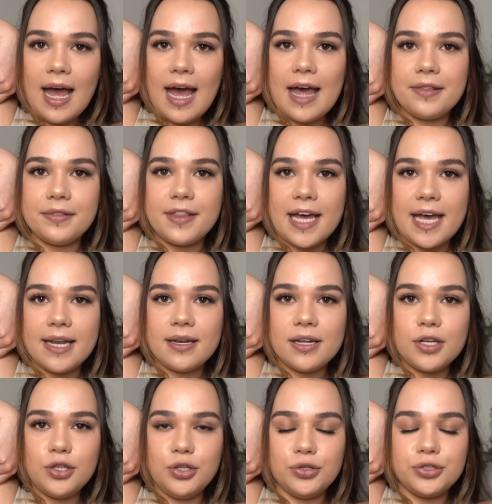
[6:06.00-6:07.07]
And
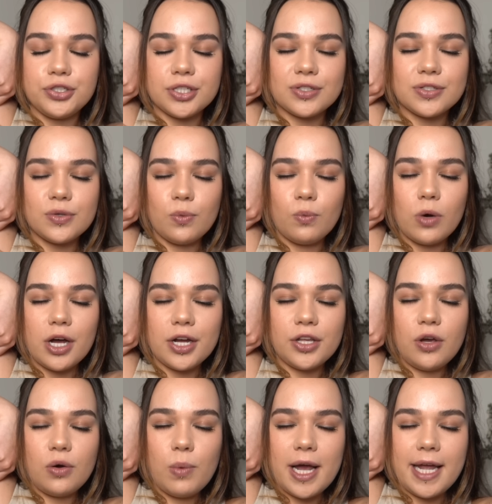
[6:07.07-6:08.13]
then you just work
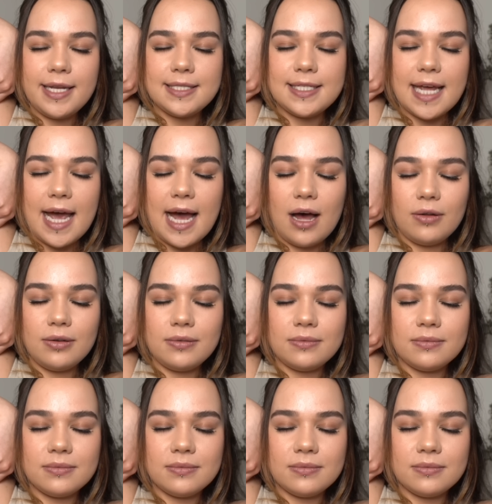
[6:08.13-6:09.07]
your way down